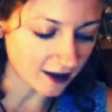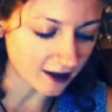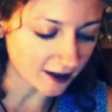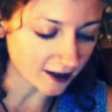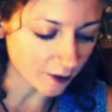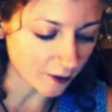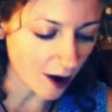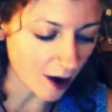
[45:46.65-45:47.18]
I
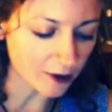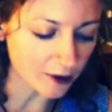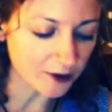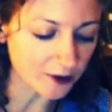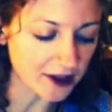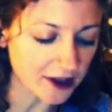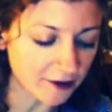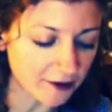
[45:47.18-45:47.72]
wonder what
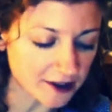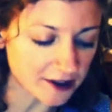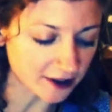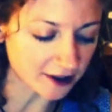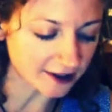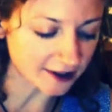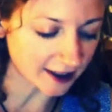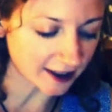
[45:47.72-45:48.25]
the original
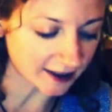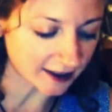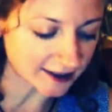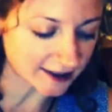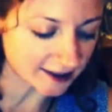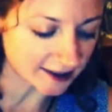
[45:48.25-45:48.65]
title is.